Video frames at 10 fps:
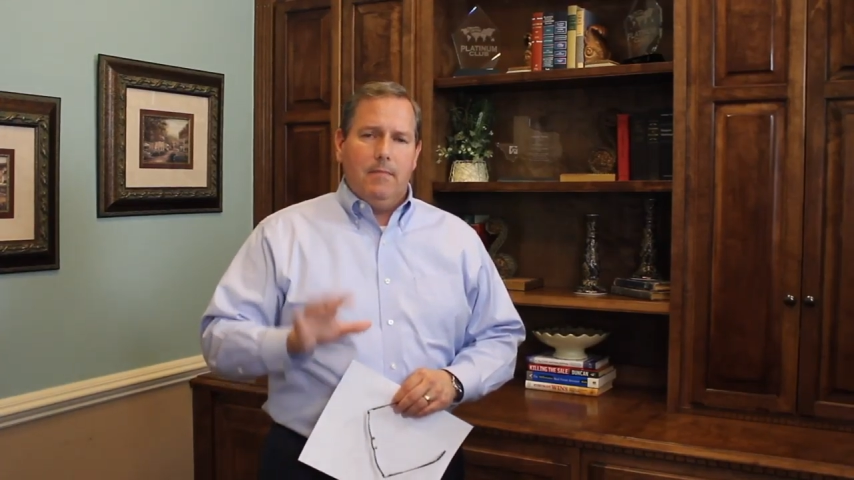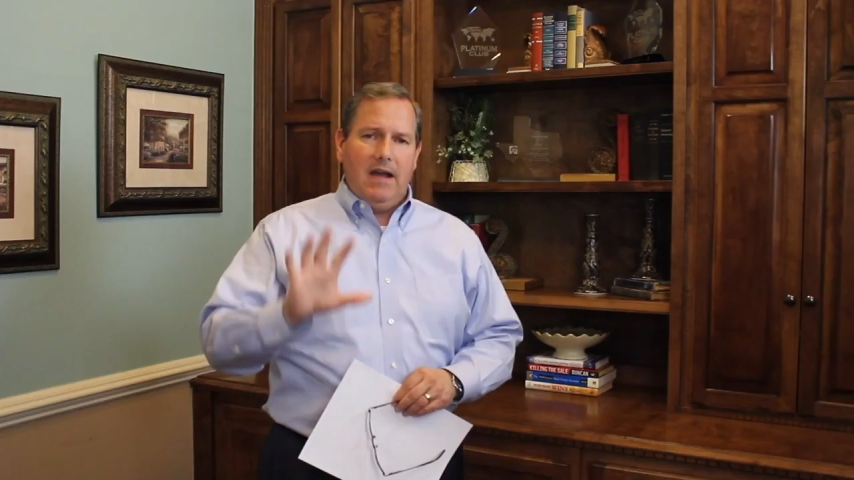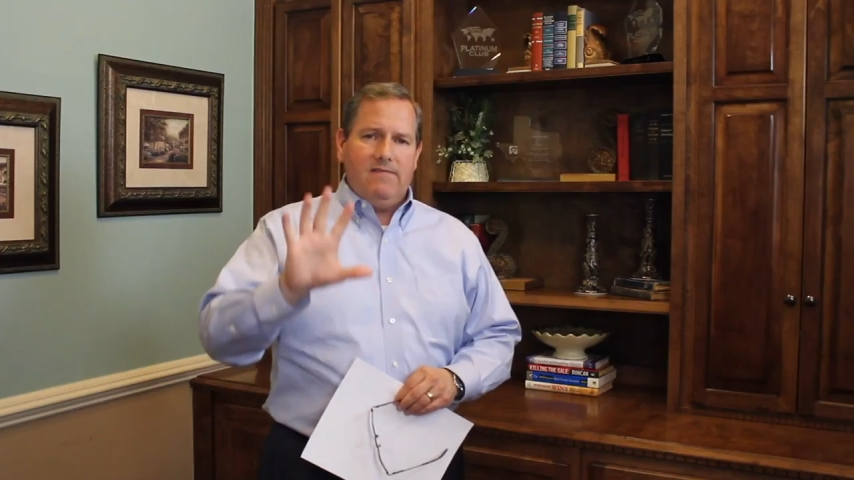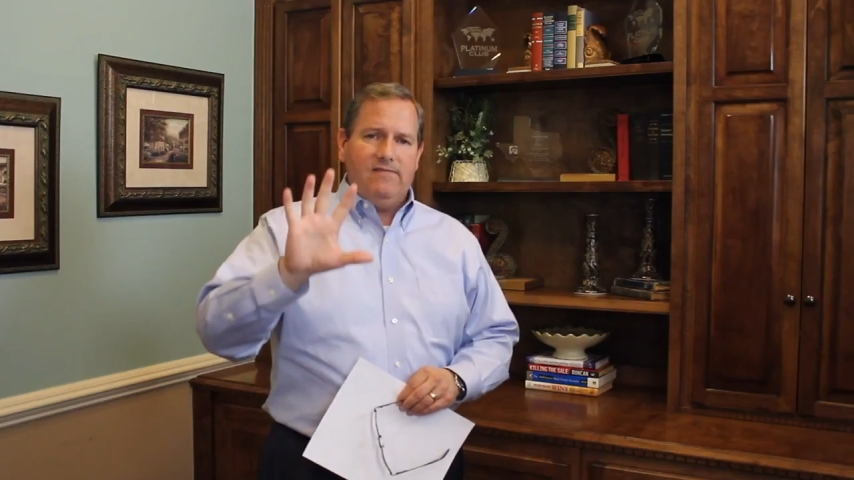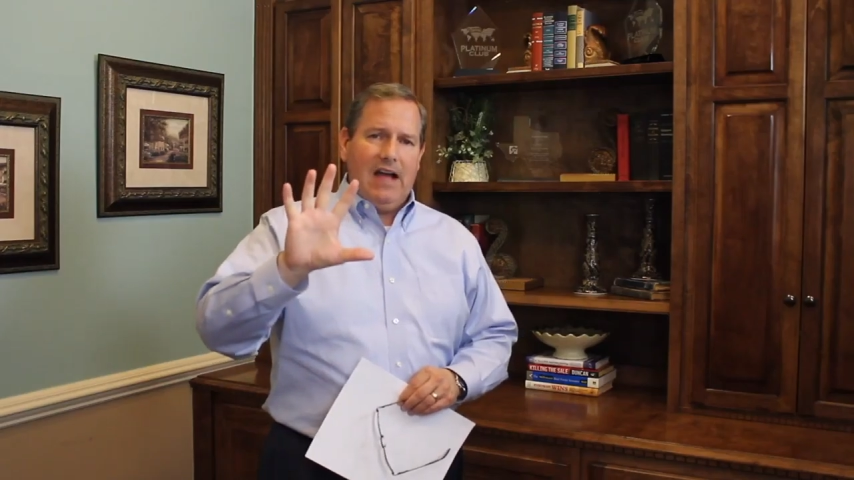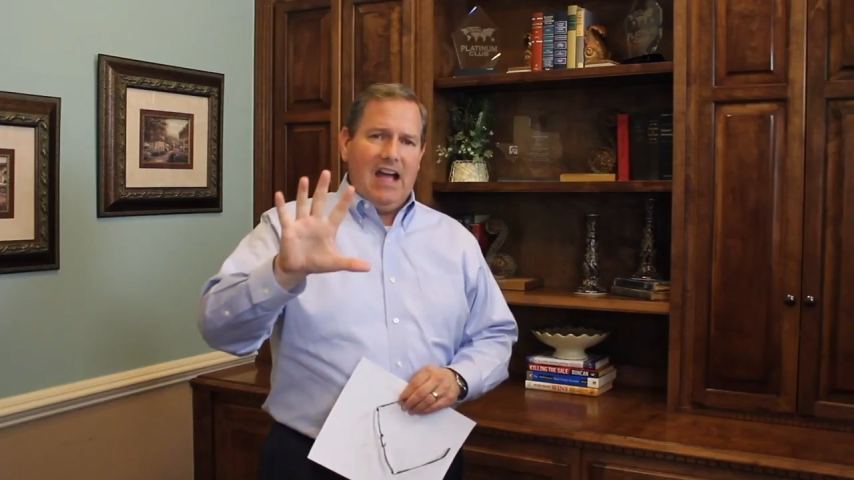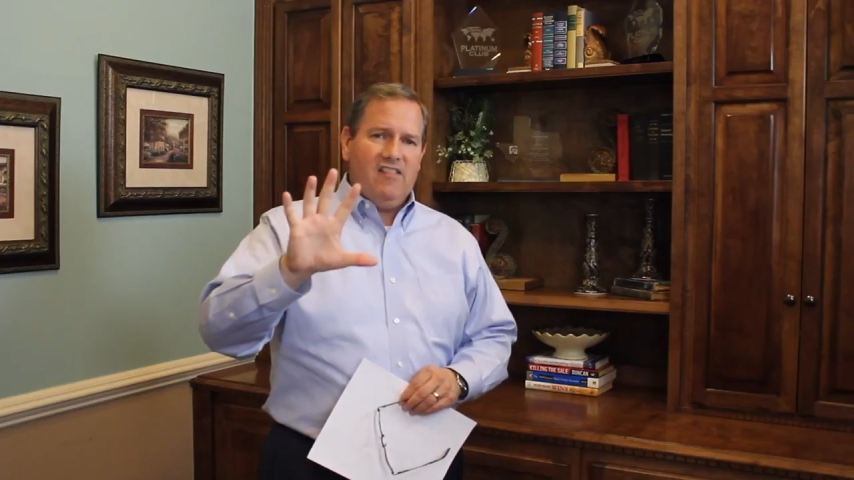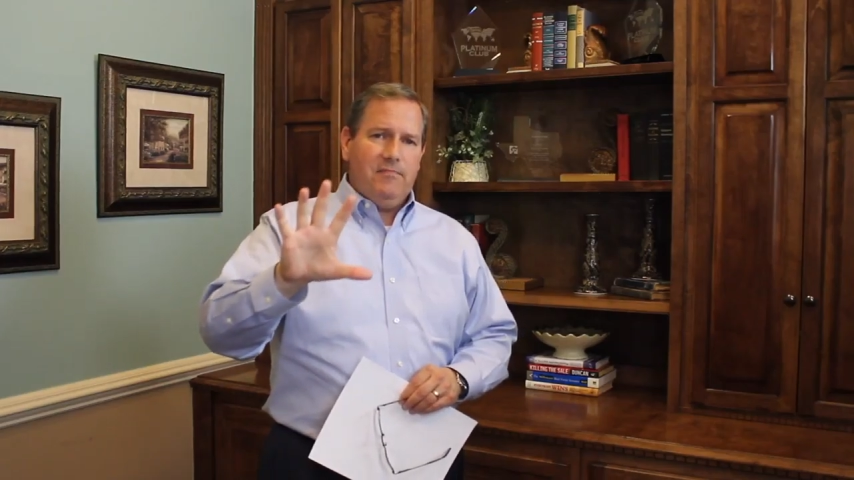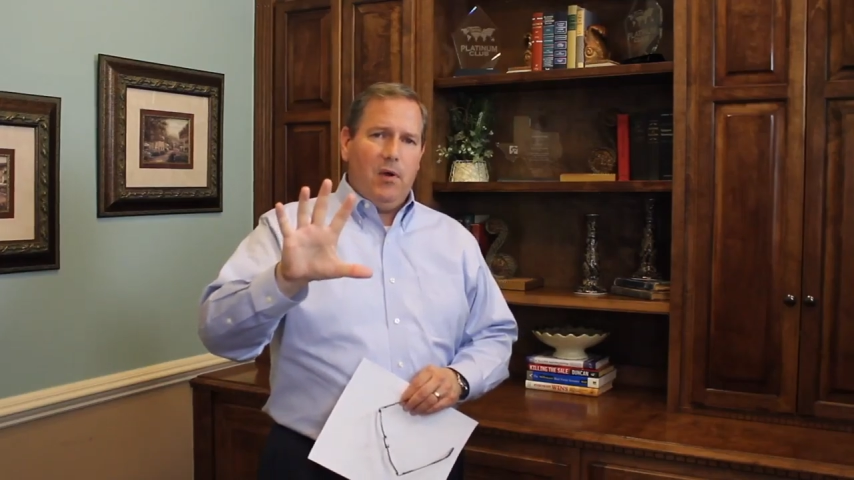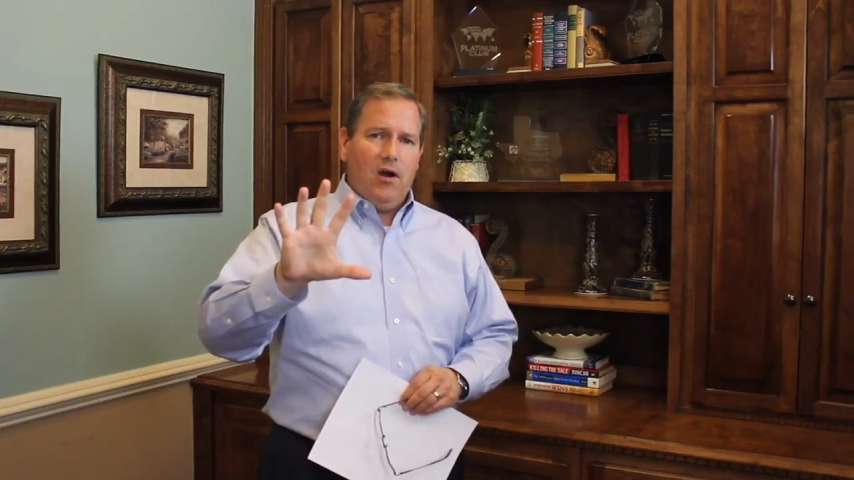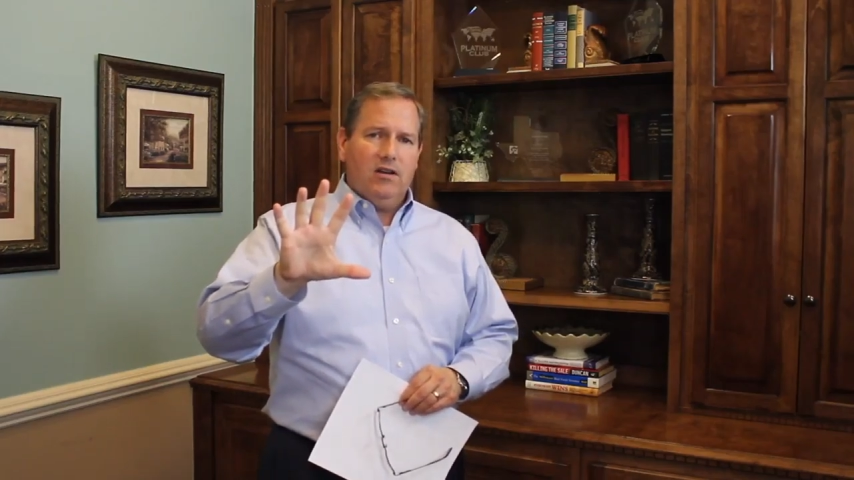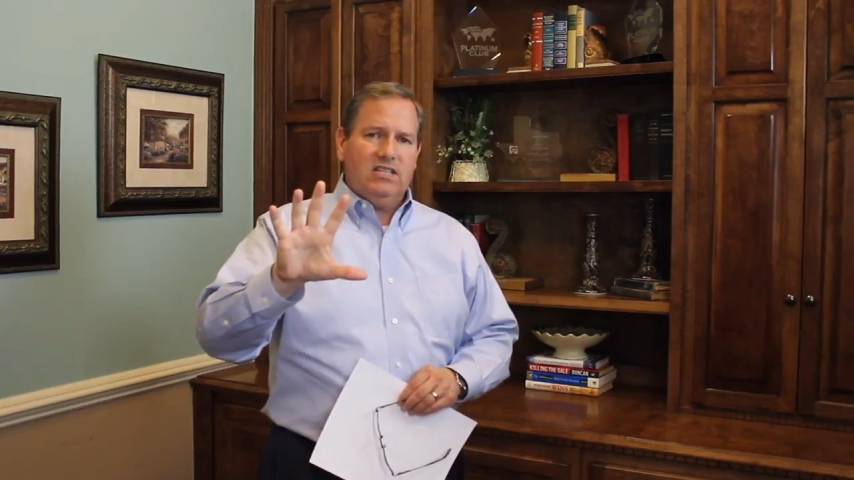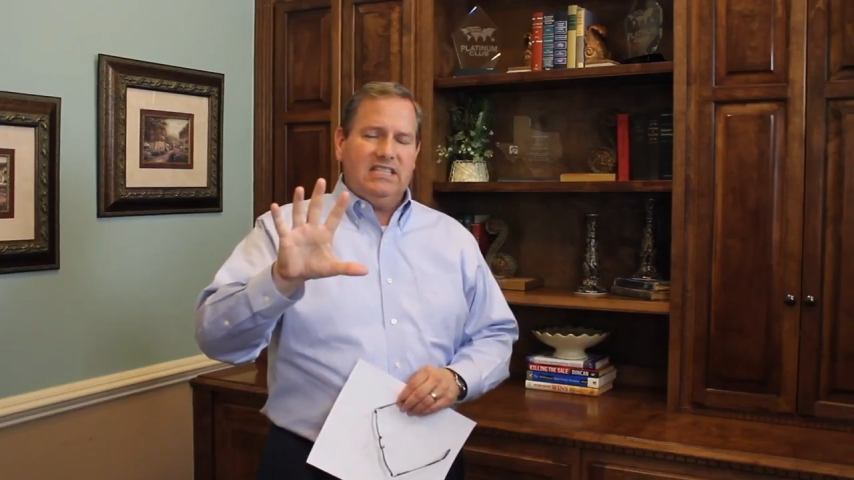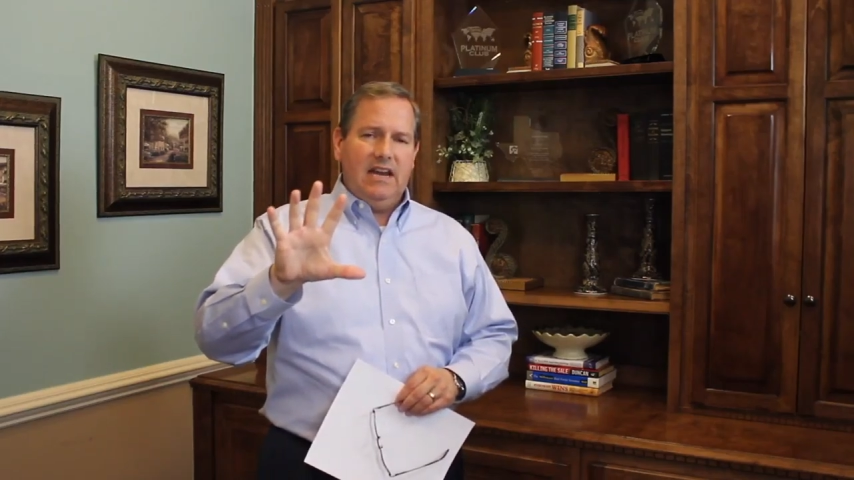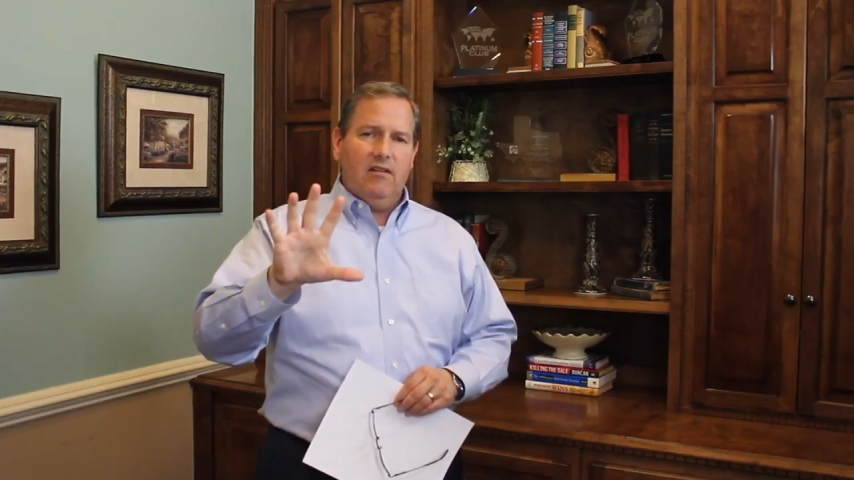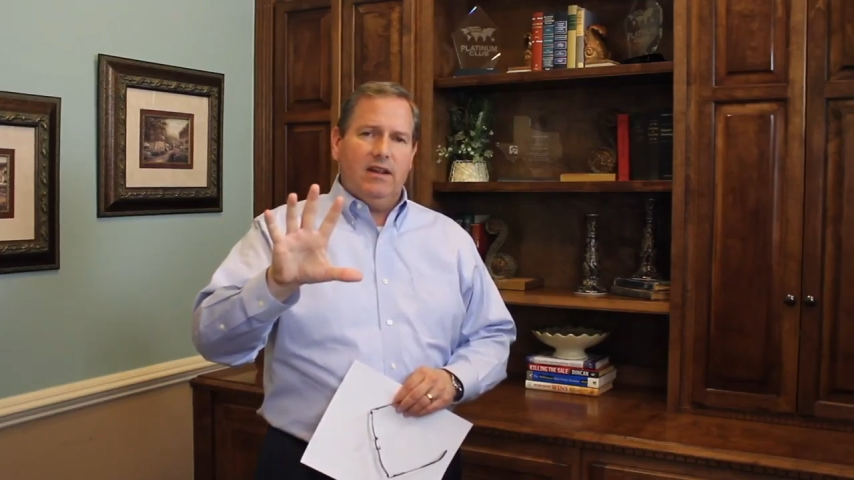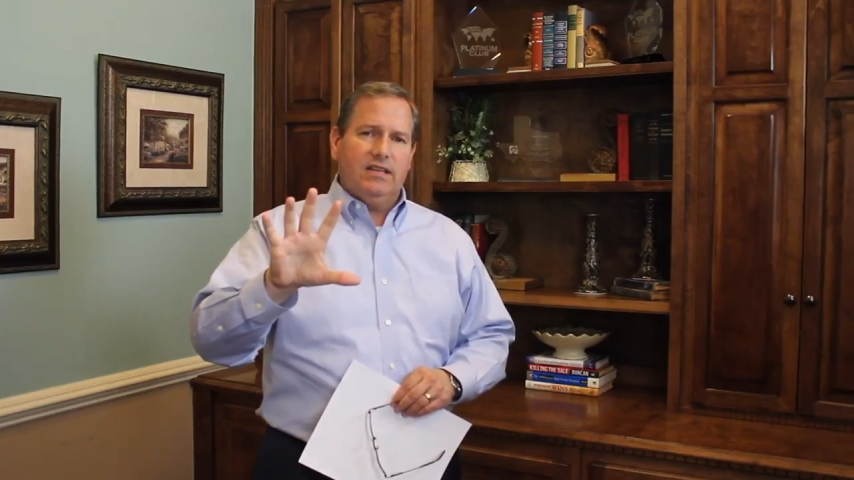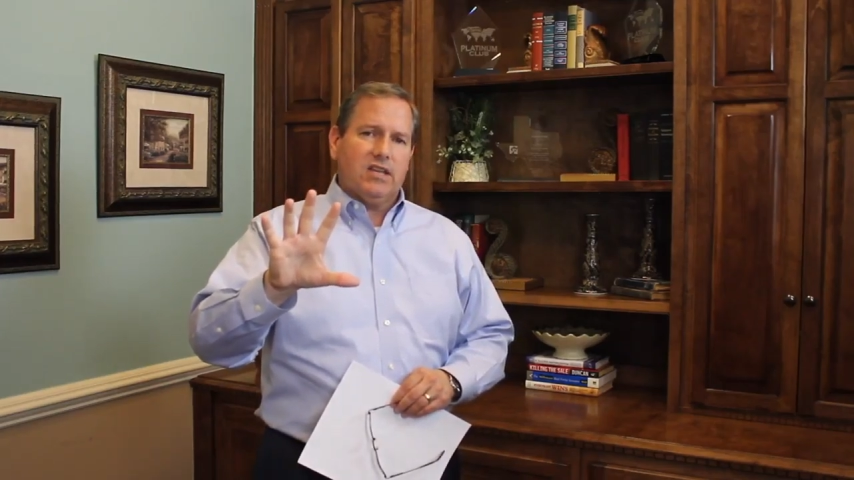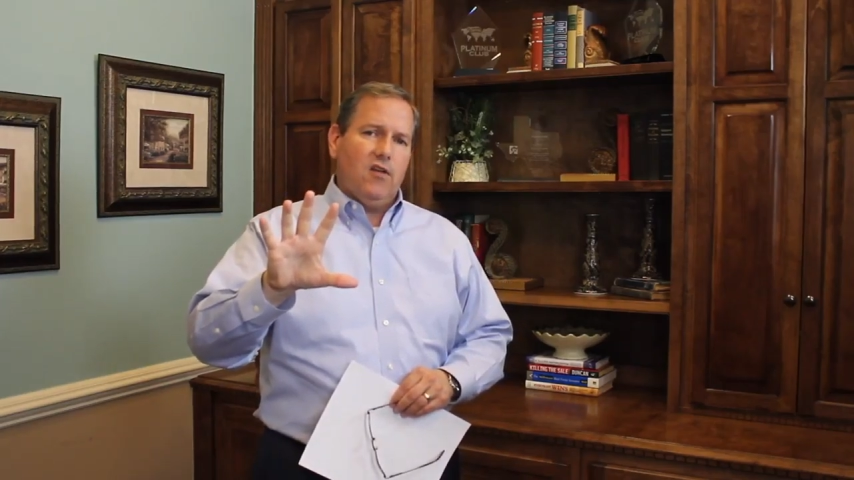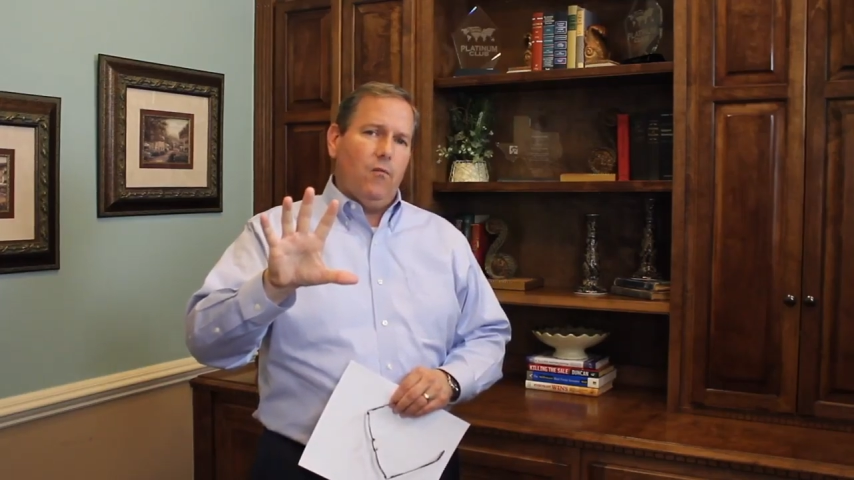my five-part
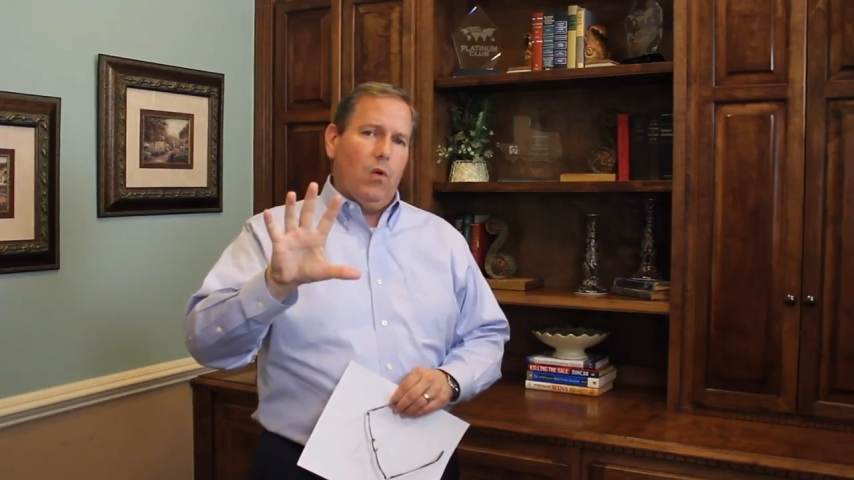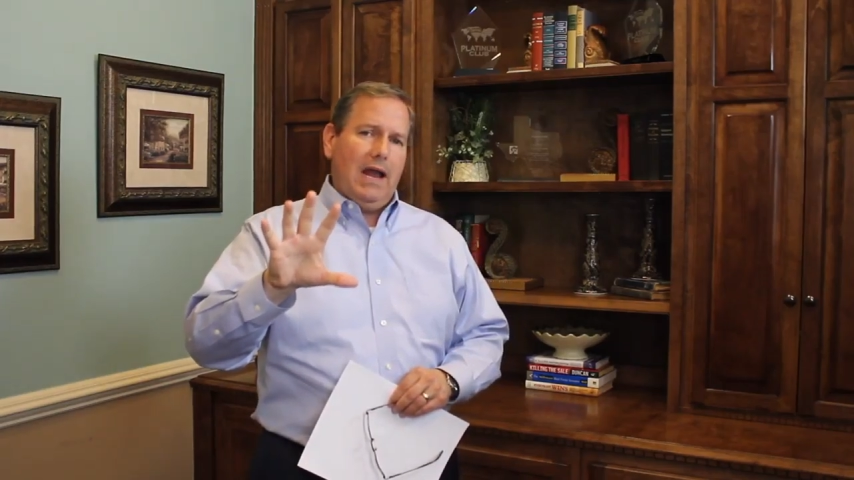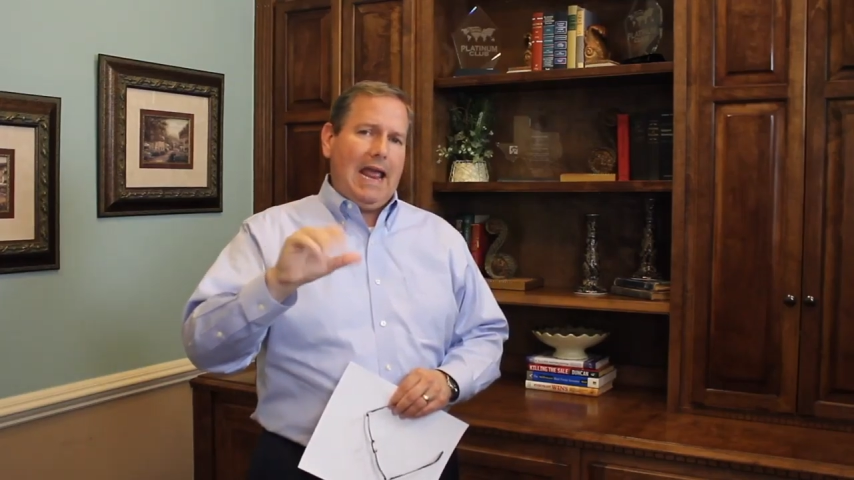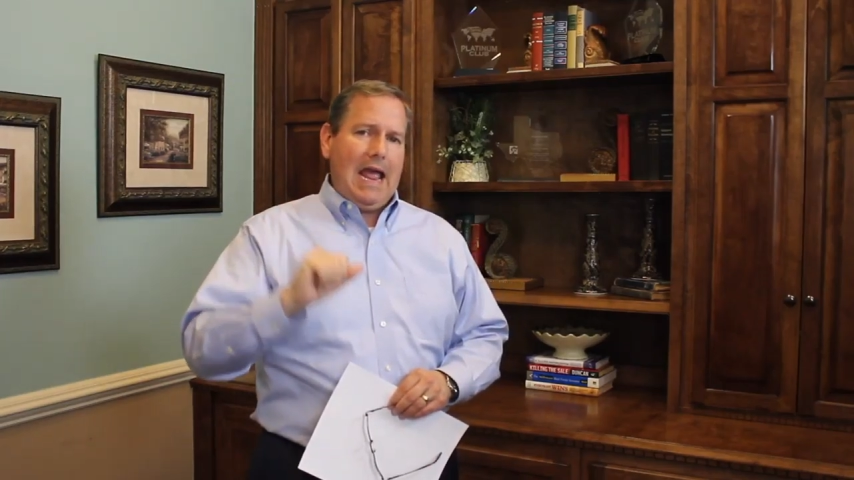series of what